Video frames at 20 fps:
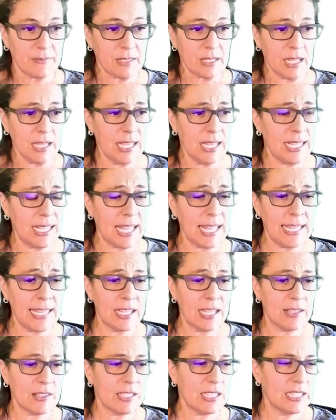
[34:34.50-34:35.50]
And
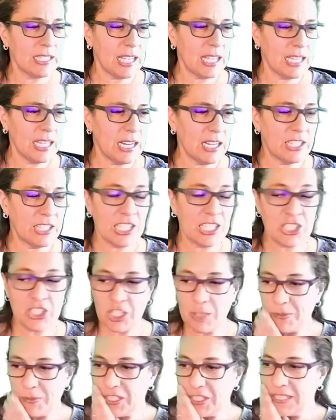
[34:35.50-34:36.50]
here the
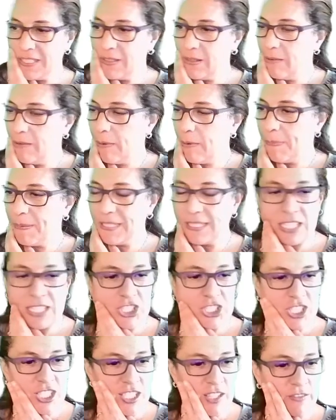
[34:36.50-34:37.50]
Egyptian
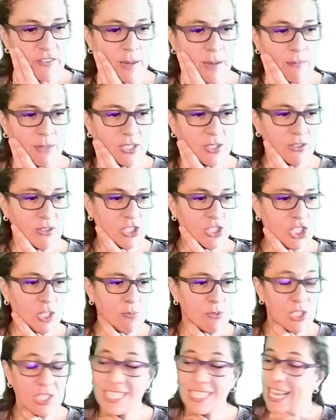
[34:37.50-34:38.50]
representation of numbers. So
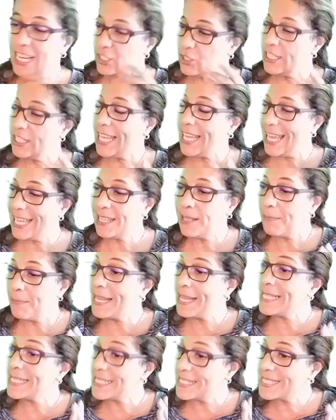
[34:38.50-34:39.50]
Egyptians actually had a
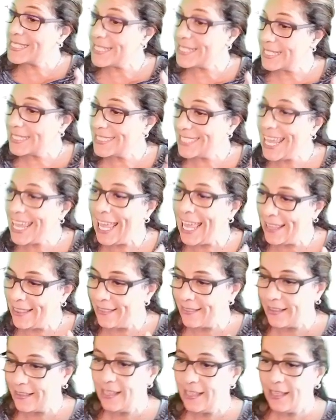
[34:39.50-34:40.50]
base
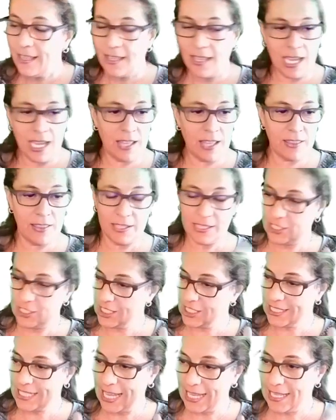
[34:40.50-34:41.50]
10,
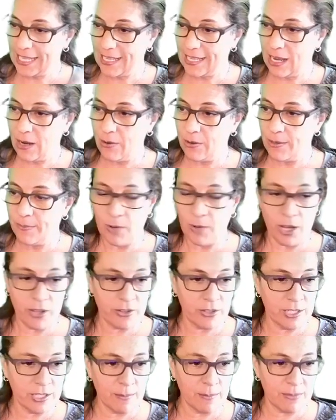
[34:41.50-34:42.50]
just like our
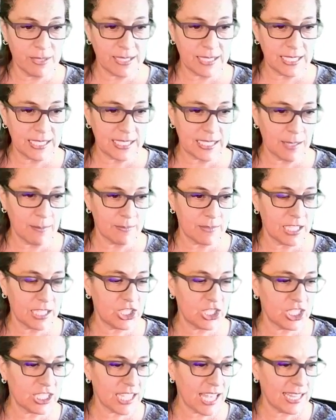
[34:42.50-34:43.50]
modern number system. They
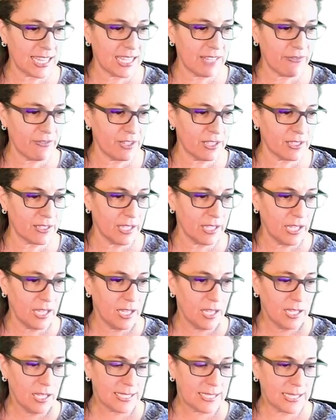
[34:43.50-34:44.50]
just had different
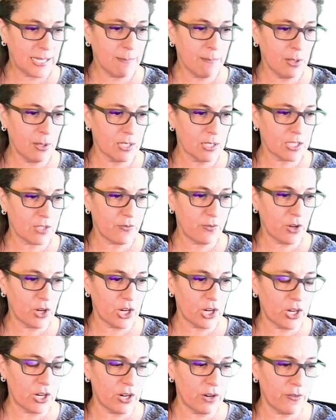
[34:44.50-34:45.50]
symbols
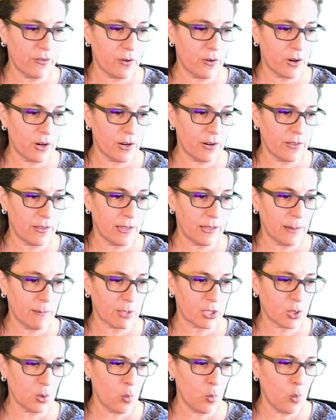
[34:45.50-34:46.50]
for the number.
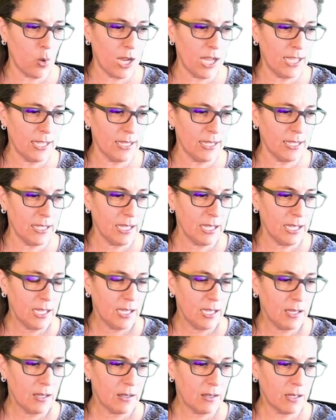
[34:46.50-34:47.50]
So one,
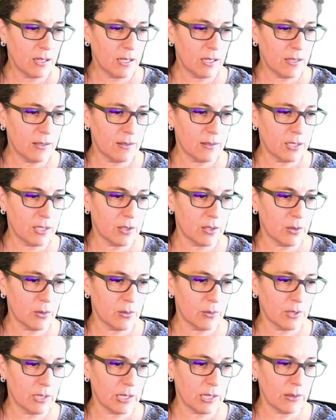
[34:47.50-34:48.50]

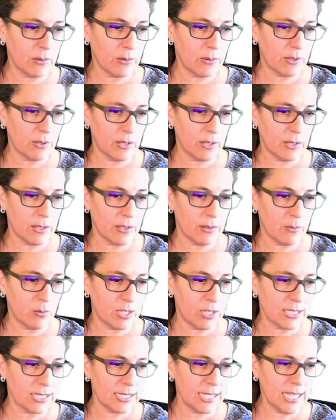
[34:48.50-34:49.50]

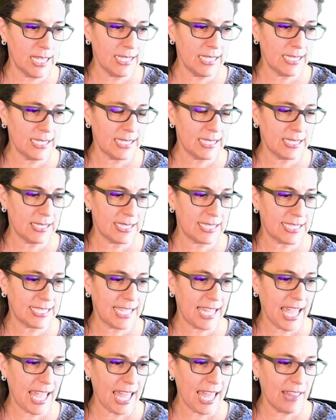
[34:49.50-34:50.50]
was this. This is
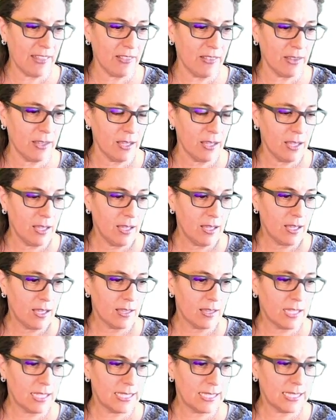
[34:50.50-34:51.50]
10.
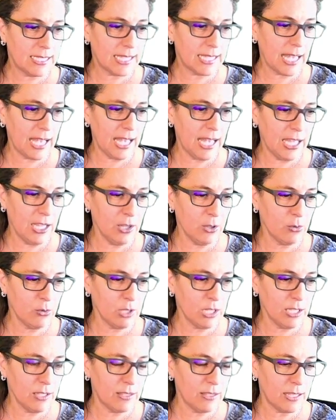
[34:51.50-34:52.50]
This is
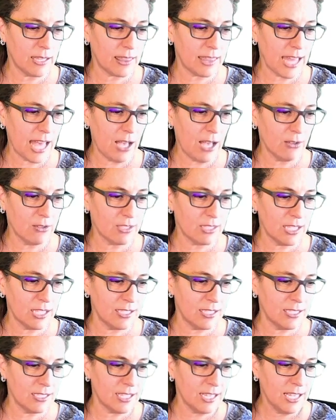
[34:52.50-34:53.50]
100,
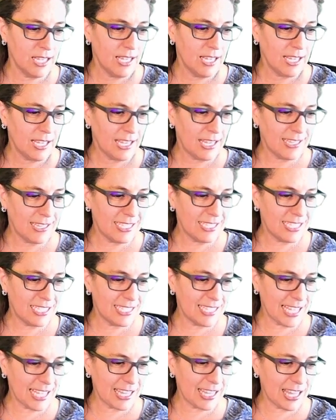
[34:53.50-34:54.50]
1,000, and this is
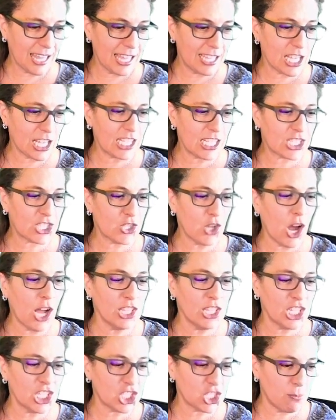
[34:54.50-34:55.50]
like an
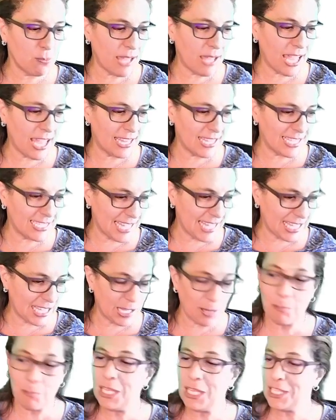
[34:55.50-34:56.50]
astonished man is like
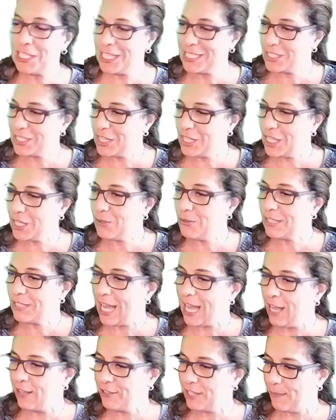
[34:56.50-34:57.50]
a million. So they could
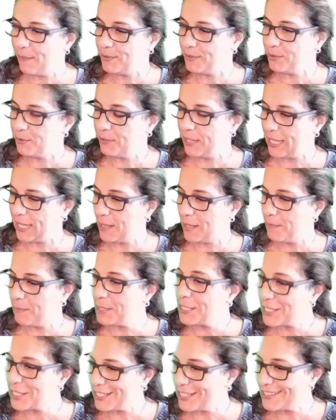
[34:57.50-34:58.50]
count up to like a
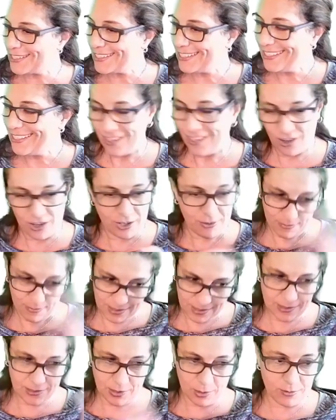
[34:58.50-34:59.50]
million, or
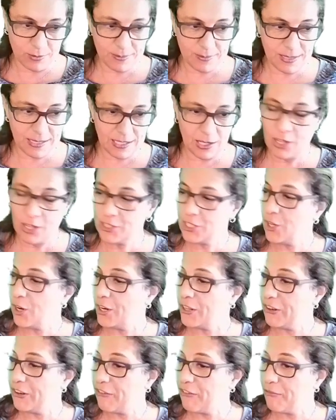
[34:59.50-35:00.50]
on the
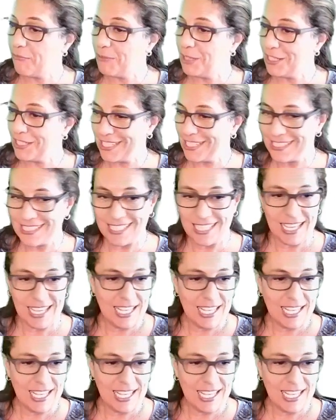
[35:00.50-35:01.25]
order of millions.